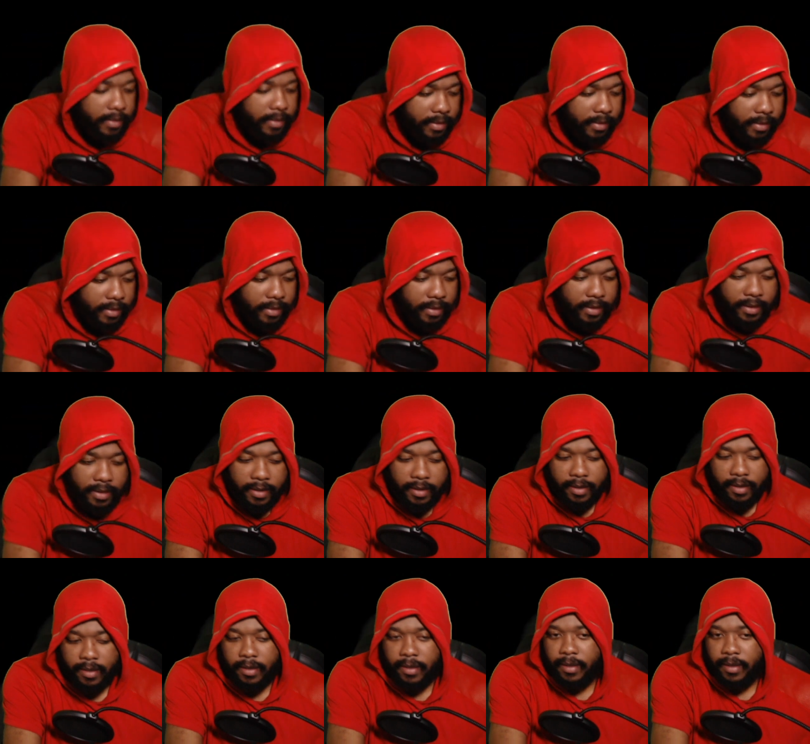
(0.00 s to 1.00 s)

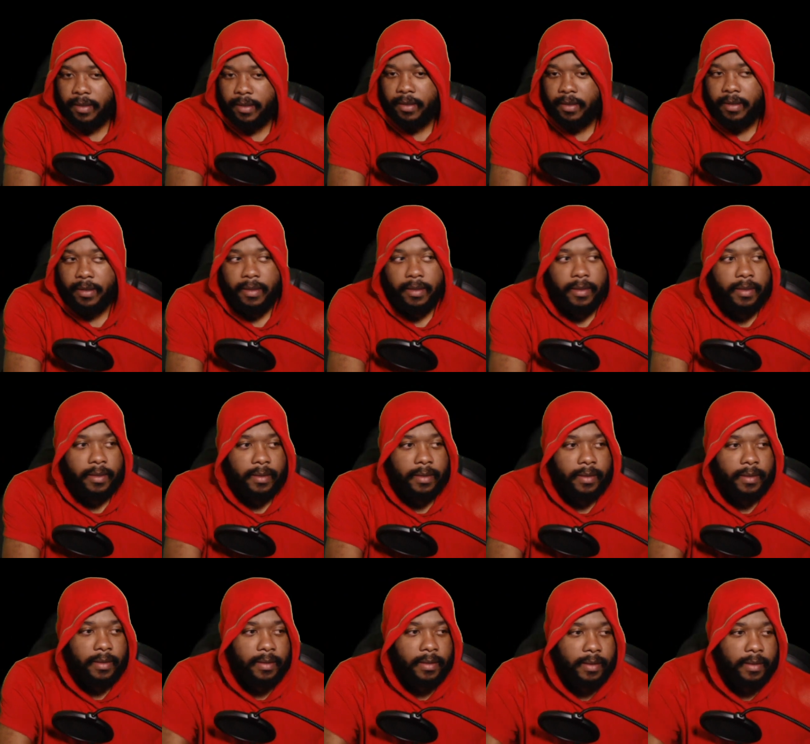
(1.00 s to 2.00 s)

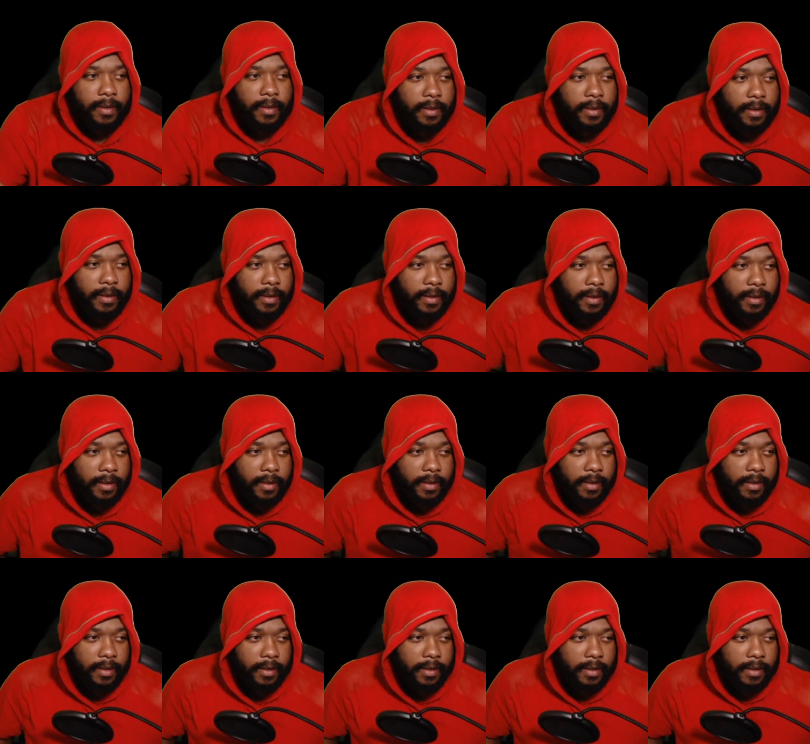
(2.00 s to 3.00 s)

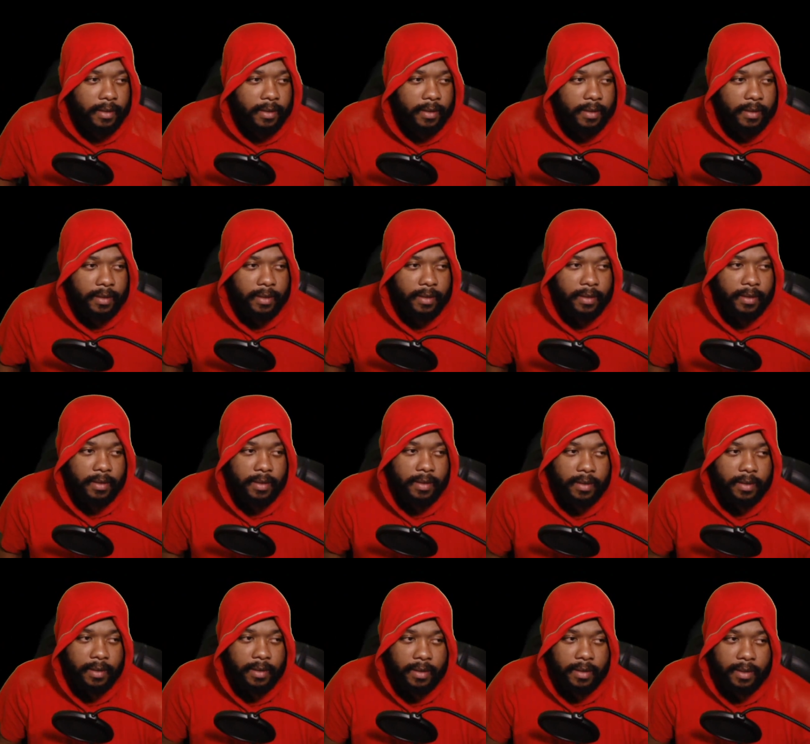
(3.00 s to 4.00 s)

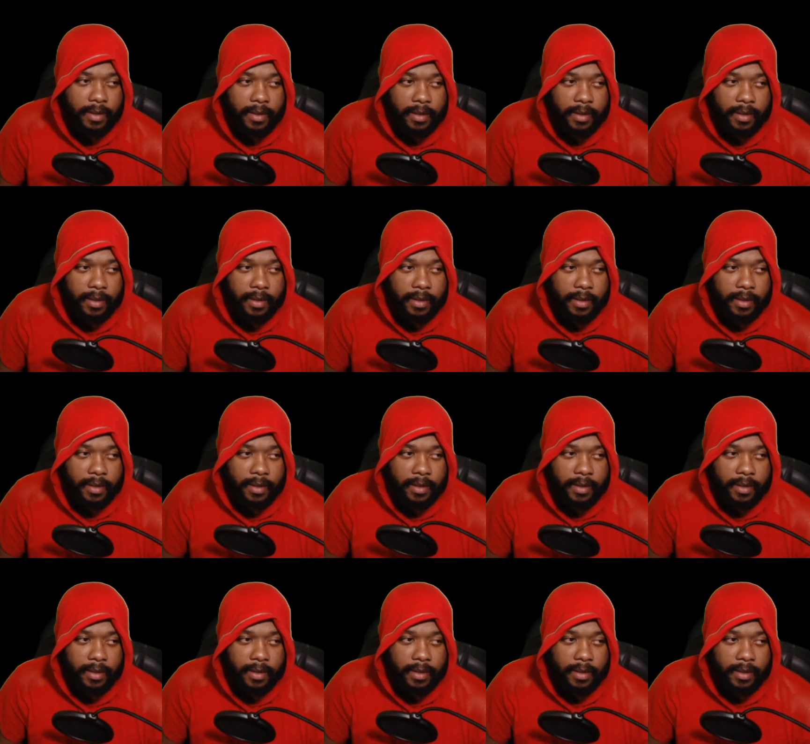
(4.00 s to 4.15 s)
Nobody speaks.